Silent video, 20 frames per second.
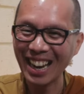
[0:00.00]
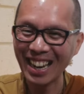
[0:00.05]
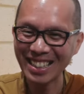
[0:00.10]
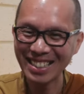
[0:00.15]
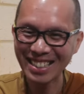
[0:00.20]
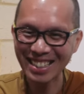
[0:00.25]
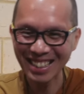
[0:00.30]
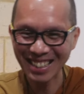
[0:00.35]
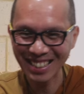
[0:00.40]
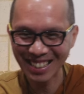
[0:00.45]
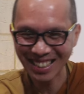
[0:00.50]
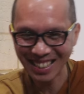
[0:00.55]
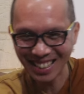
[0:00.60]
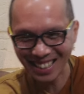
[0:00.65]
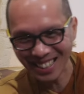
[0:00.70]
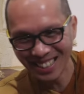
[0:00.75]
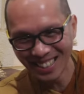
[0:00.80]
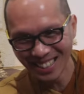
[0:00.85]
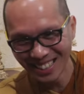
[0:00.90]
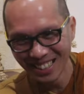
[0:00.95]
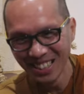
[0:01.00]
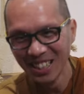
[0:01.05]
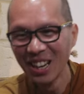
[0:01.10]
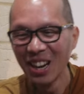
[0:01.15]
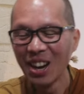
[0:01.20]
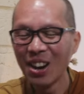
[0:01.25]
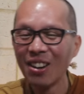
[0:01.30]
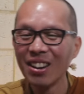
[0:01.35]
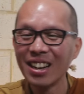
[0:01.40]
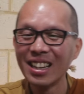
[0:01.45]
Excellent.
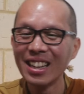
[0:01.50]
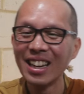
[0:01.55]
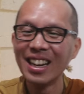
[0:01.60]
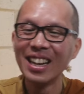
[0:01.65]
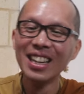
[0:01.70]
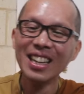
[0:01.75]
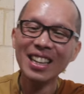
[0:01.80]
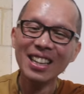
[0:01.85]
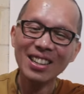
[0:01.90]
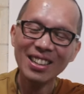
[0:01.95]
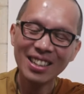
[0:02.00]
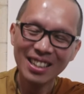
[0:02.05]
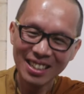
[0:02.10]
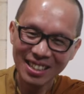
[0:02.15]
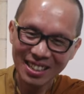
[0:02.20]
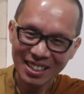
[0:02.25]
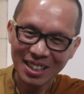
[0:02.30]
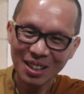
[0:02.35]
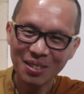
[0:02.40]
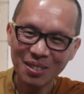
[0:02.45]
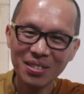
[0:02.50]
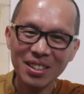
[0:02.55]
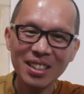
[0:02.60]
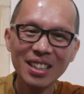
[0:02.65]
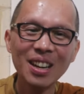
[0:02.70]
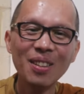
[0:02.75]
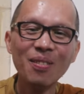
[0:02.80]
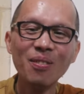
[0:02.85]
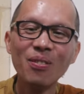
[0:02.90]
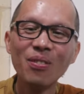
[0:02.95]
Okay, you can come here
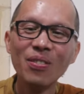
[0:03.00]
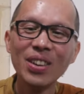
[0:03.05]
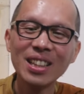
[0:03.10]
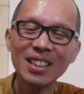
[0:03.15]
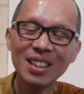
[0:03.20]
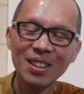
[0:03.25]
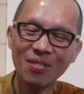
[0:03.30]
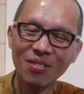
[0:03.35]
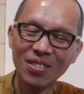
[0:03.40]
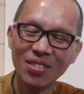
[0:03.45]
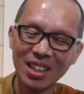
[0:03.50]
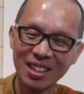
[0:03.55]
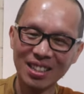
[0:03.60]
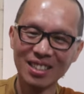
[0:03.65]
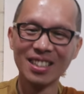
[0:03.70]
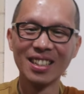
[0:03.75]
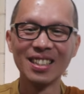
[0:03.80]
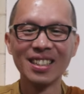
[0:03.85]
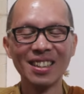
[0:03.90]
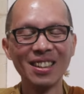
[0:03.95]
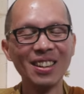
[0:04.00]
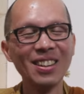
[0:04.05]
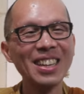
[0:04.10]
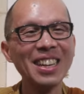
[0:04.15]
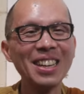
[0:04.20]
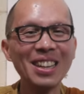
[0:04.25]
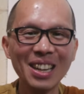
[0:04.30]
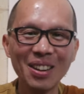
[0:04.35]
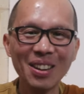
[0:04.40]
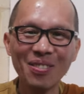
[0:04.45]
and pet the monks.
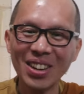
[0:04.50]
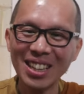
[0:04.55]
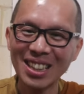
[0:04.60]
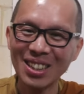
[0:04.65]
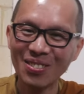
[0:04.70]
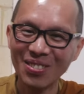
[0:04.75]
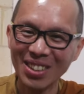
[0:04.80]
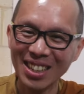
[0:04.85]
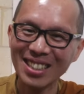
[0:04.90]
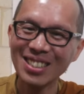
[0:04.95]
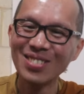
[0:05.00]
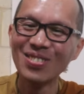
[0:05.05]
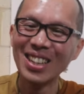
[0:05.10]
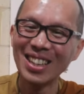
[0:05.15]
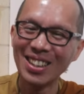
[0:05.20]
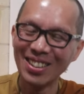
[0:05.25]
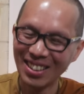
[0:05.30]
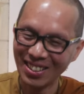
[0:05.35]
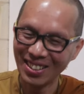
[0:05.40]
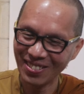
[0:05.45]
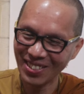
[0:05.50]
Okay, you can't pet the monks, but...